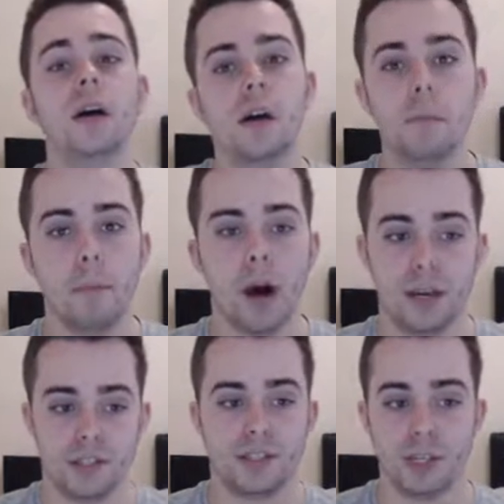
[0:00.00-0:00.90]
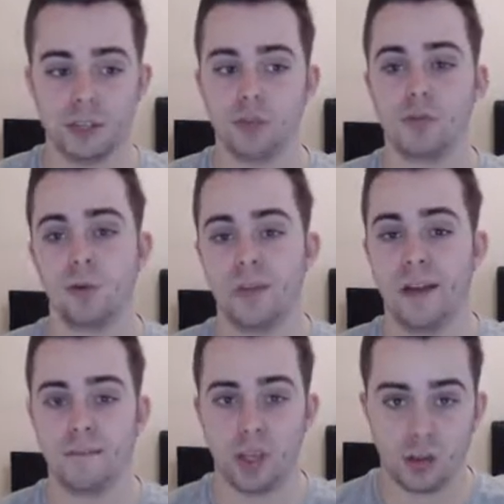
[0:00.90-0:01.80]
minus the Azumarill,
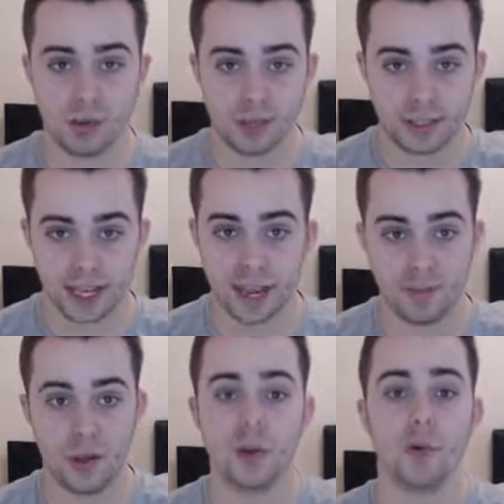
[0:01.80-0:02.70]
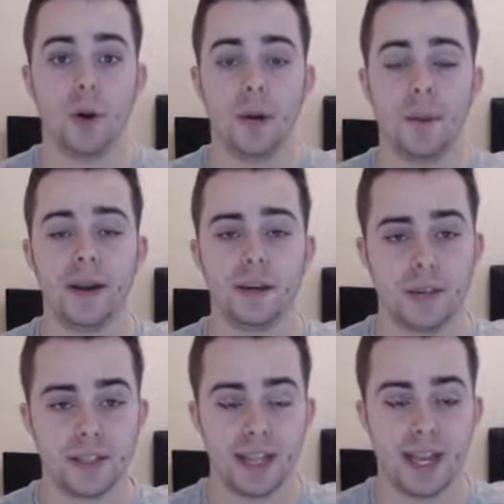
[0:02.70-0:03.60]
that thing could tear me a new one depending on
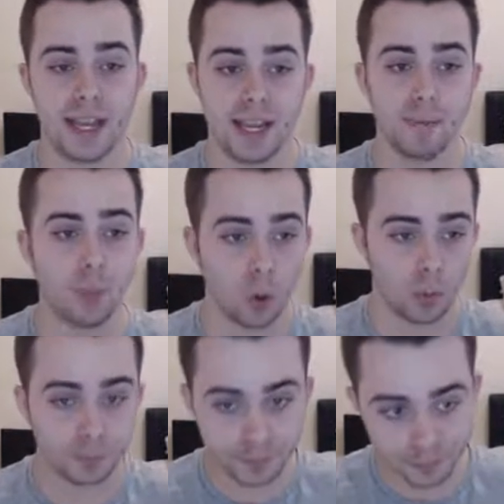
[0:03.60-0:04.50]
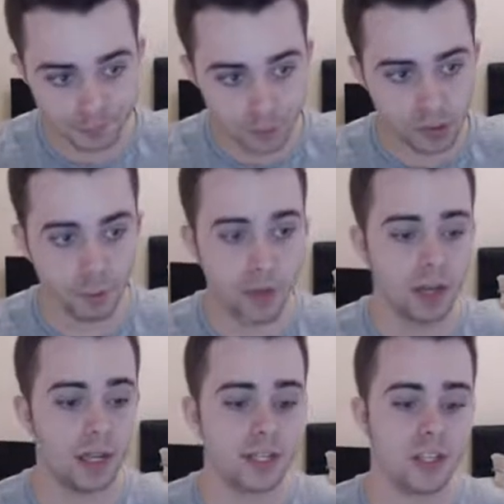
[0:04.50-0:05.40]
the set he bought.
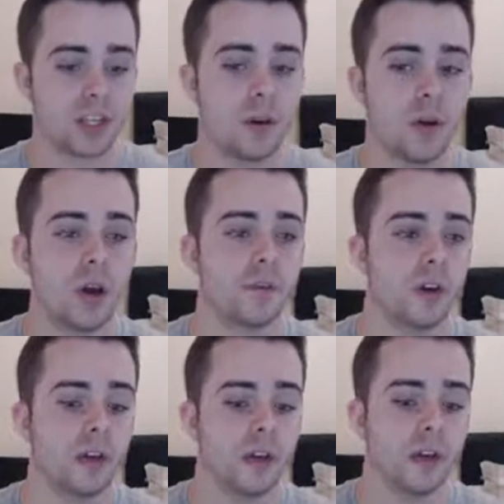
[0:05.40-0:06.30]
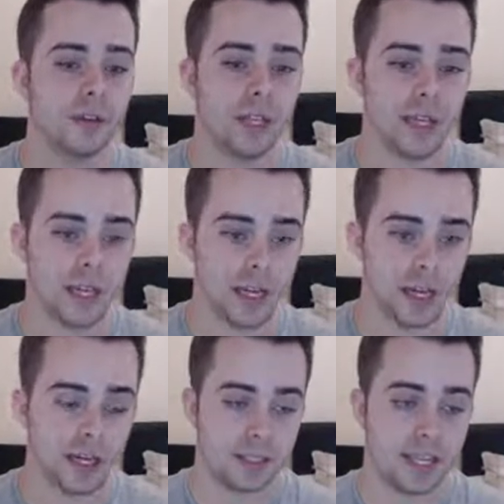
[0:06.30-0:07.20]
But let's just go over the
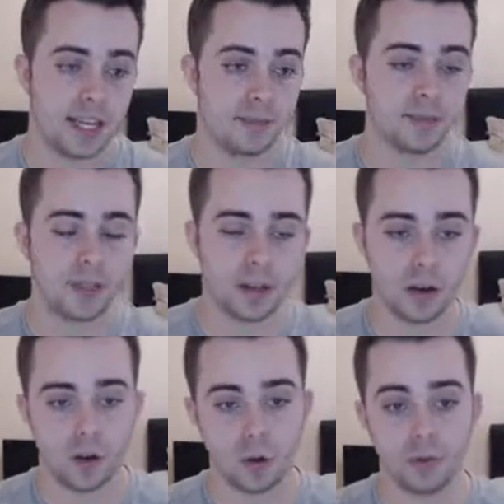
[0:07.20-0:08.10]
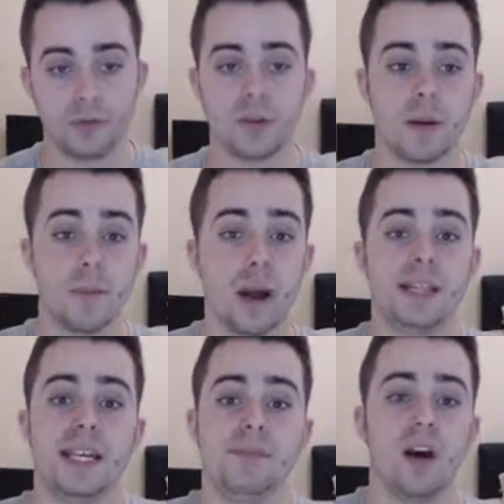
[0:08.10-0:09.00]
uh, teams, uh, or sorry, my
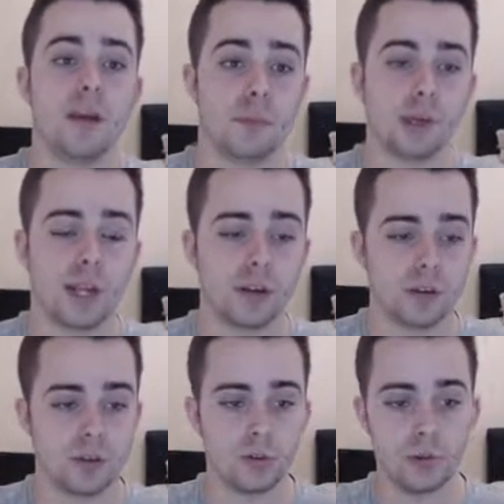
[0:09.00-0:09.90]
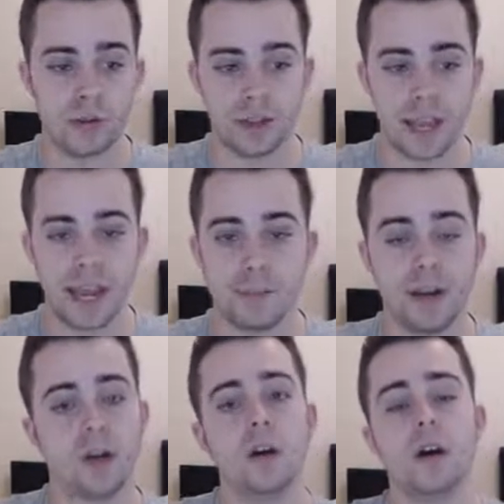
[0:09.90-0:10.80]
team that I'm bringing to the game
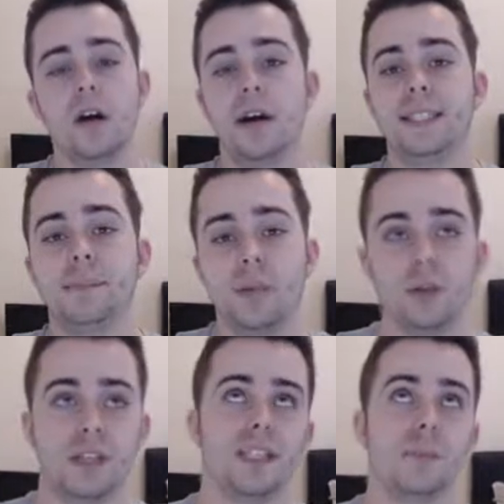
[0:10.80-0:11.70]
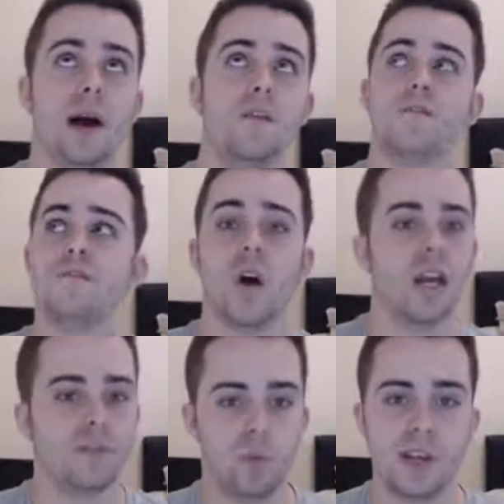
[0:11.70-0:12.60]
now. I did build this about
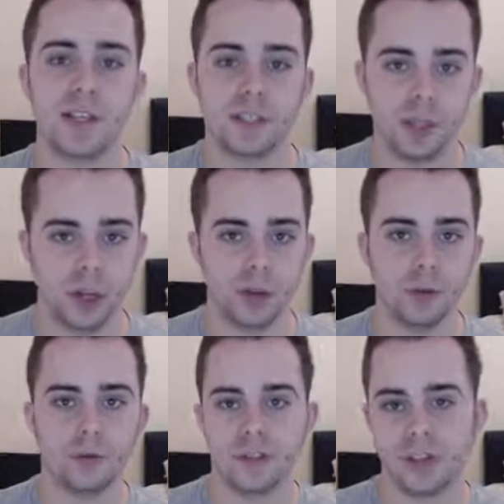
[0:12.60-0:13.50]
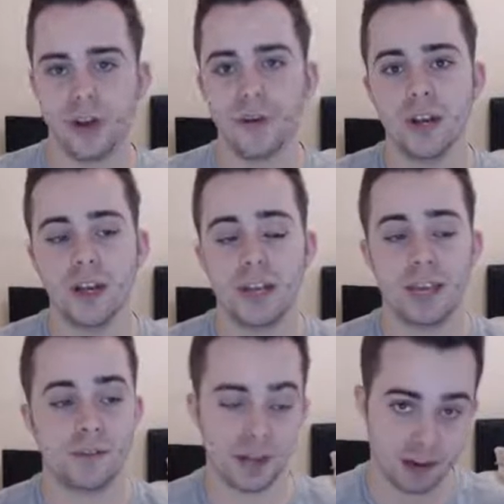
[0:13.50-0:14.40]
five weeks ago, so
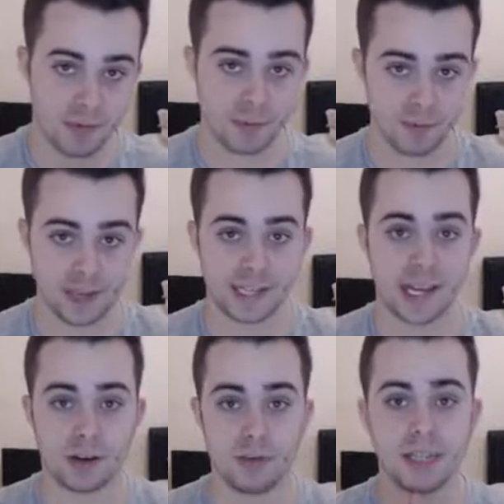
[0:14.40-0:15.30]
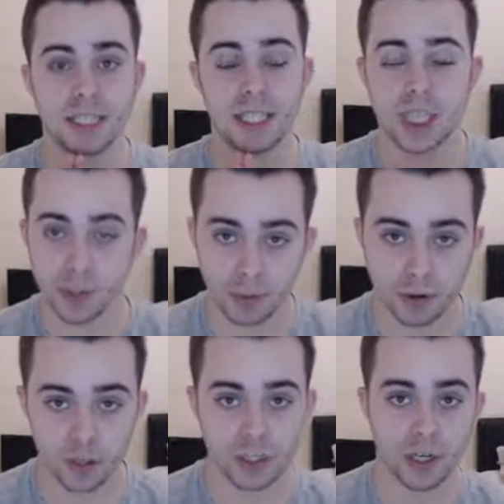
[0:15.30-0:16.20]
if I don't remember my exact reasons, I do
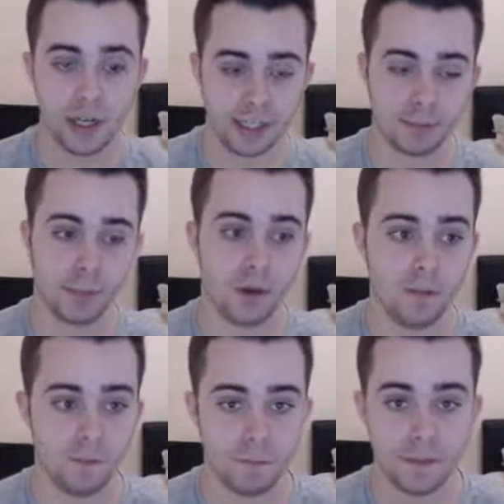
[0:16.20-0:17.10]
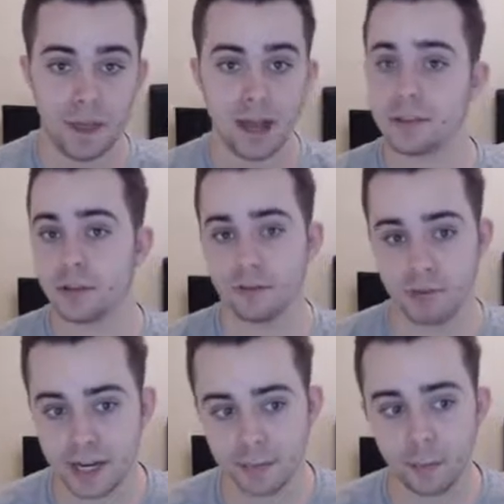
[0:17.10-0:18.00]
apologise, but that's the
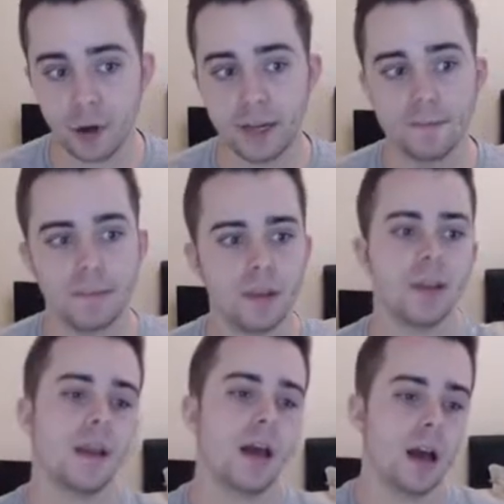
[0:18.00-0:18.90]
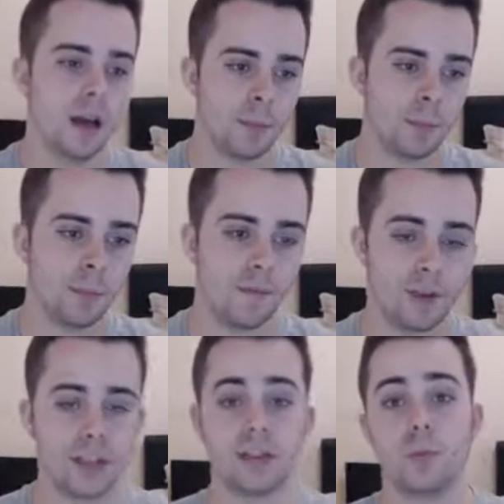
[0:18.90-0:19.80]
reason why. Um,
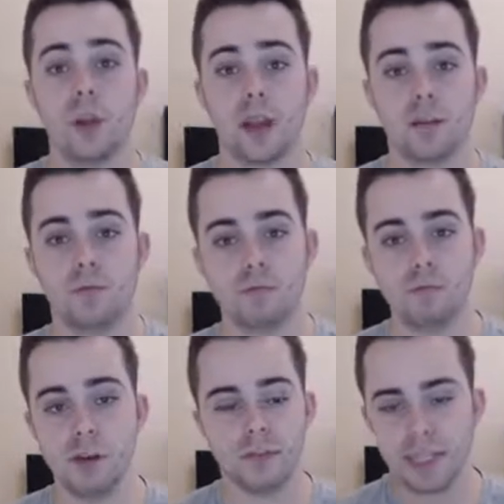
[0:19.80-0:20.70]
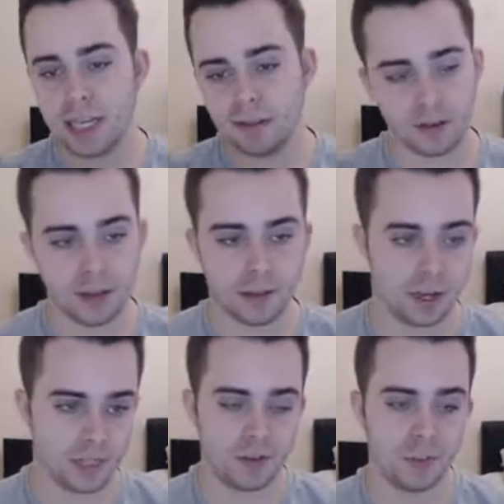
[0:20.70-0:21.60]
first up, like you've seen for like the
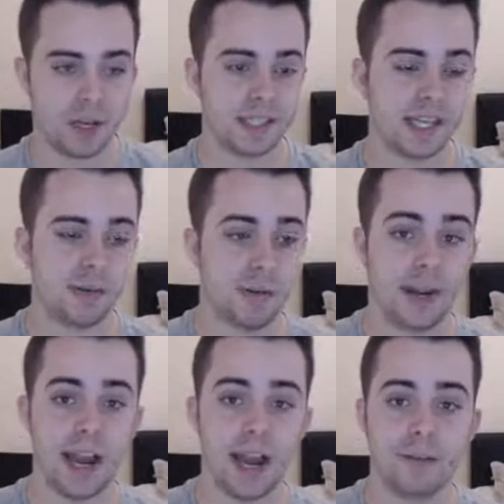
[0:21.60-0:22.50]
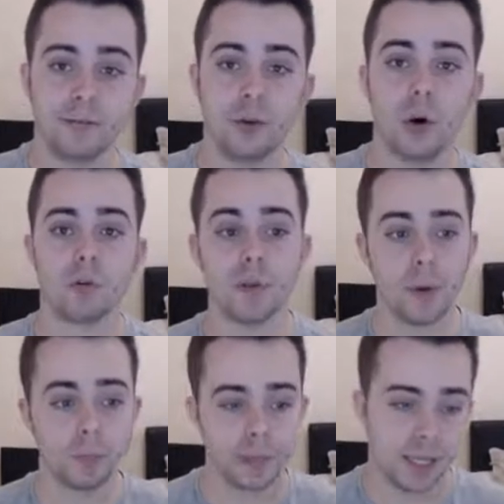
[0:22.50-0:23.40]
last few minutes anyway, we have got
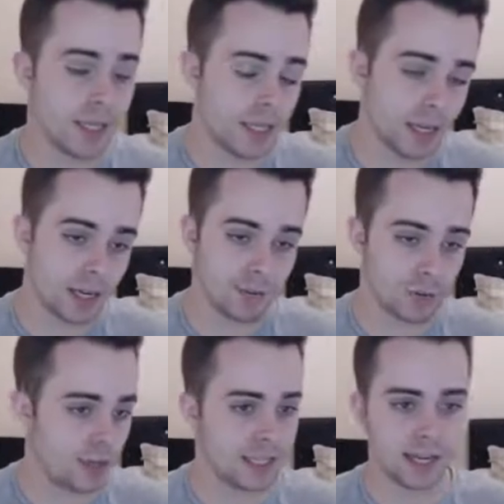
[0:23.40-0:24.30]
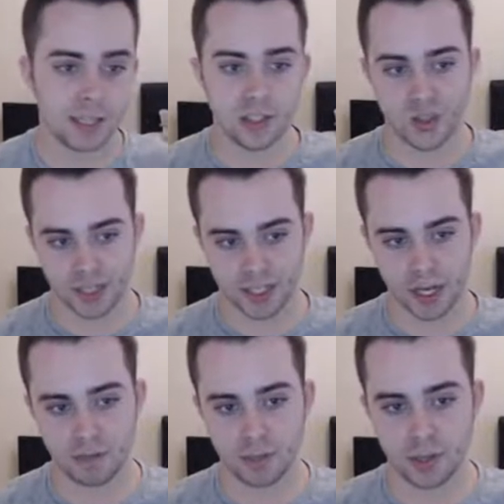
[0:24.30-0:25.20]
Ribombee, and I've already said it's Choice
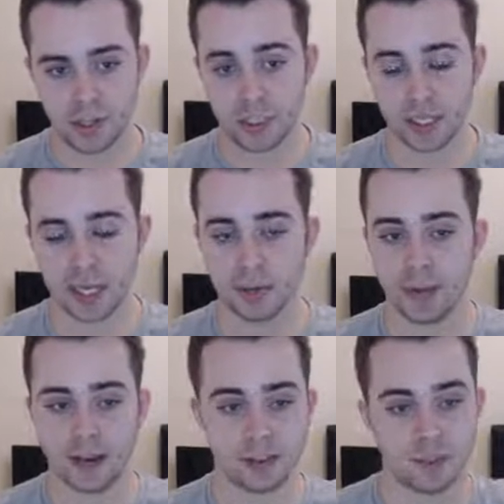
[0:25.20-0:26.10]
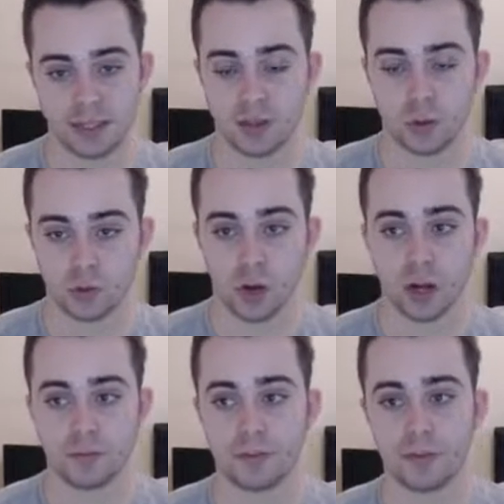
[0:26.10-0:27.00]
Scarf because um, it outspeeds his whole
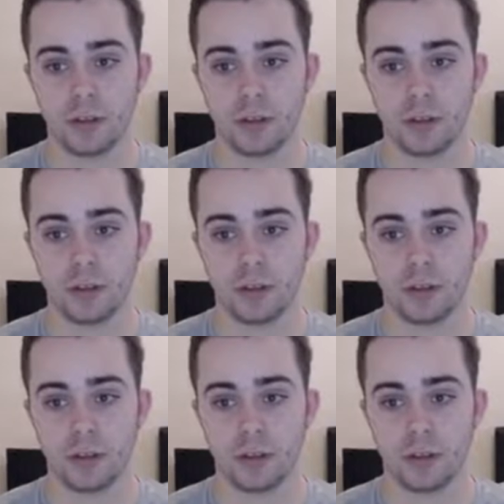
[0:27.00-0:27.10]
draft,